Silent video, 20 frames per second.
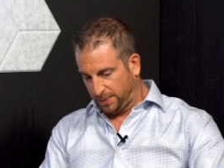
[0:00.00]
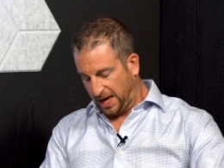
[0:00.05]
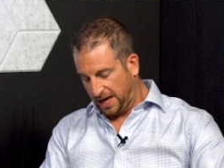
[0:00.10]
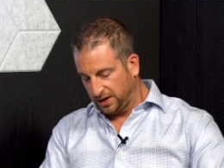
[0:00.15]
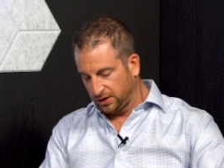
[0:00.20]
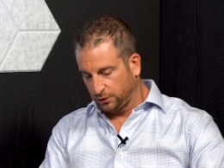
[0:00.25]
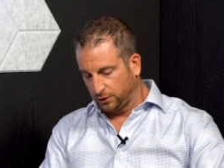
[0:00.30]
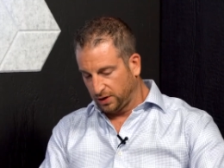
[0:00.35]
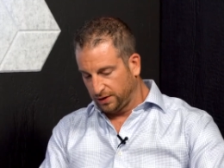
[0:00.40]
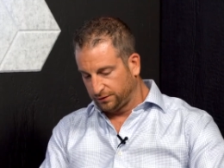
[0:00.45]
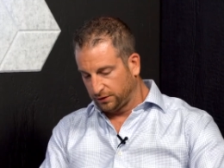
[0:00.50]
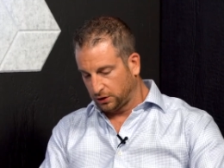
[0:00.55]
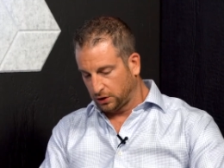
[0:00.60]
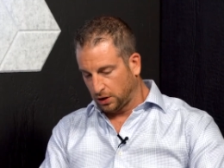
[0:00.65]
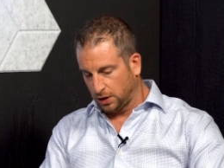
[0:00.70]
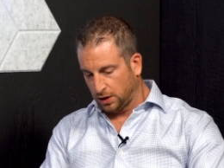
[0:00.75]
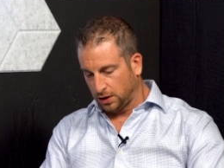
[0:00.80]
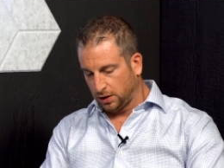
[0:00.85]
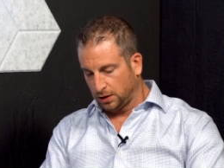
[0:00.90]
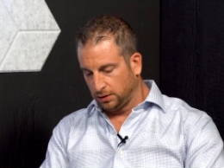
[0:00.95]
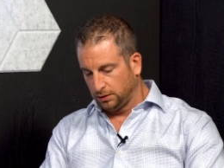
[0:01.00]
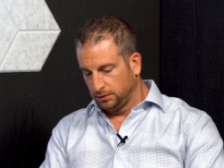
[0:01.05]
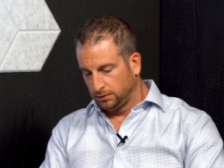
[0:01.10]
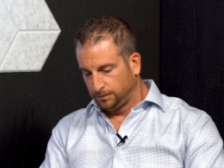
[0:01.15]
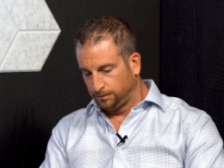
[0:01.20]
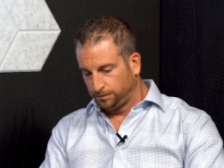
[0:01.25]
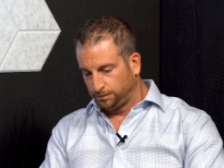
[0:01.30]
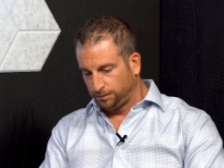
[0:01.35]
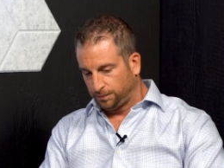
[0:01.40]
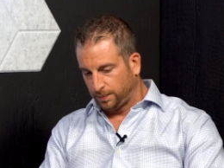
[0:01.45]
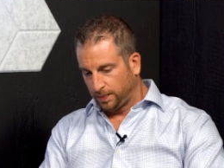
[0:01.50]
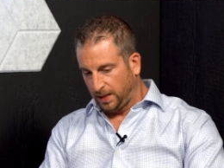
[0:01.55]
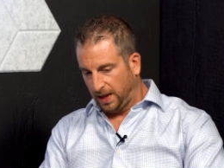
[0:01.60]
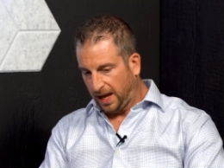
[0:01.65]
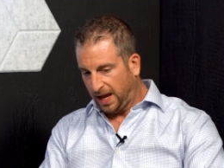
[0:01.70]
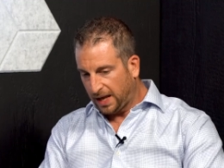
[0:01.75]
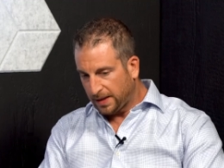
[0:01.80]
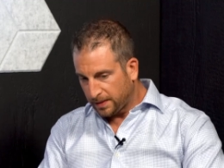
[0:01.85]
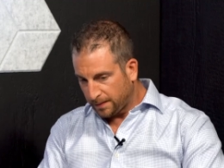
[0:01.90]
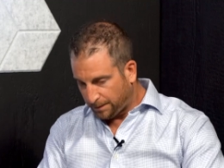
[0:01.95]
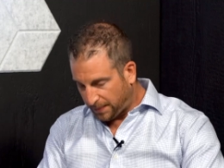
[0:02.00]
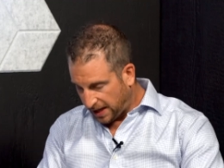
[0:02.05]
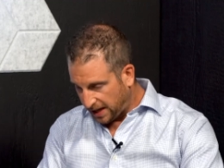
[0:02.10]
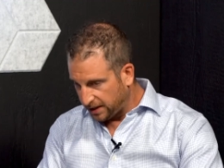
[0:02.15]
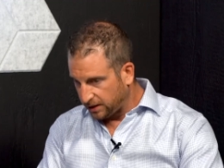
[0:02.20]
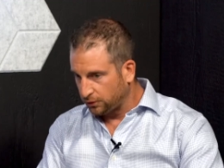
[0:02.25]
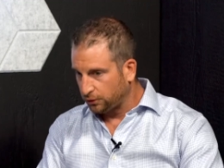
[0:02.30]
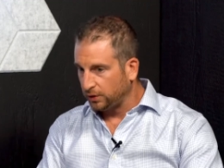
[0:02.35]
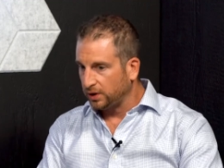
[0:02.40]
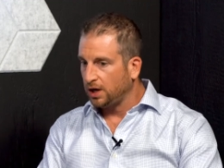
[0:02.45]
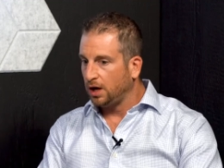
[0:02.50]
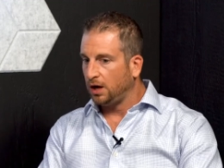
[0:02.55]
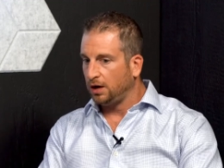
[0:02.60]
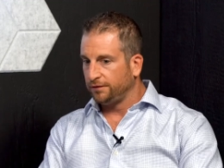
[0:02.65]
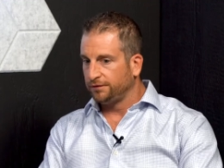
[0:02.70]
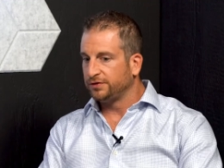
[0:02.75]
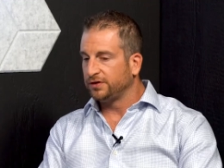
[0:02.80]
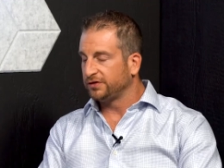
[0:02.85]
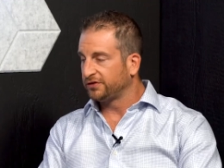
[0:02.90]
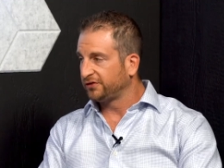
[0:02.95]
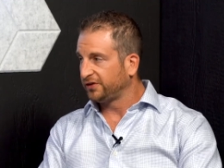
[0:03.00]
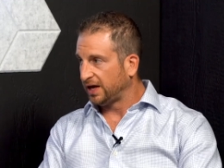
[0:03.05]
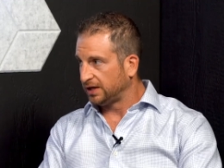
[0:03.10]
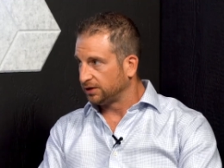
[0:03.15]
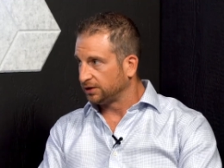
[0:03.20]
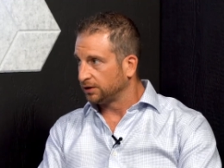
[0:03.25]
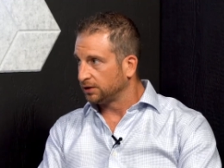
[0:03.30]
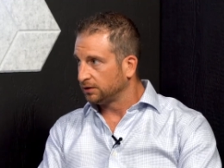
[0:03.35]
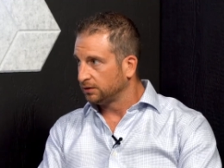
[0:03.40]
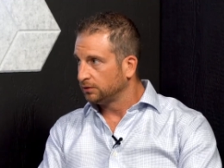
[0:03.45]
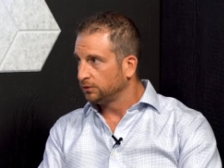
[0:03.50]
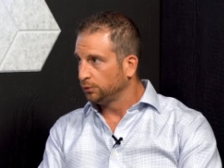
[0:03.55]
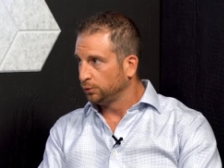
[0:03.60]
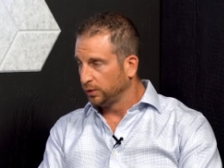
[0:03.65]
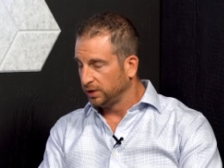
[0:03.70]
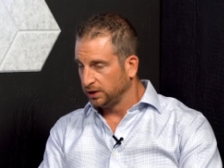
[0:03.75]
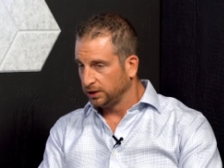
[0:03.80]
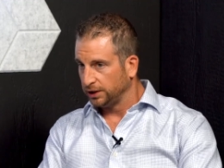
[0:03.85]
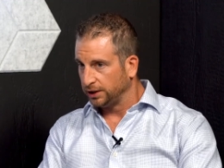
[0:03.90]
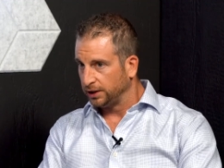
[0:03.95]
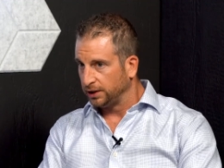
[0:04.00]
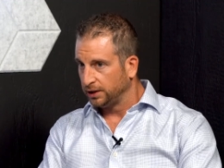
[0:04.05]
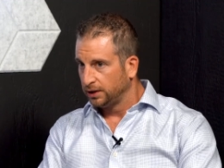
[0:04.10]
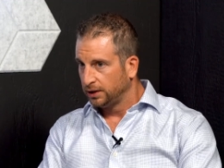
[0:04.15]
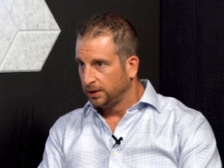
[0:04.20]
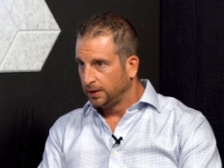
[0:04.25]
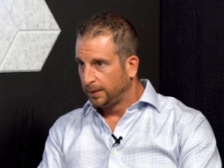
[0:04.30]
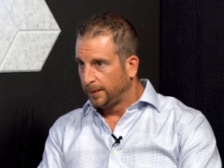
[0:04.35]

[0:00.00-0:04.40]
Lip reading: pedigree of the car and the pedigree of the seller, really.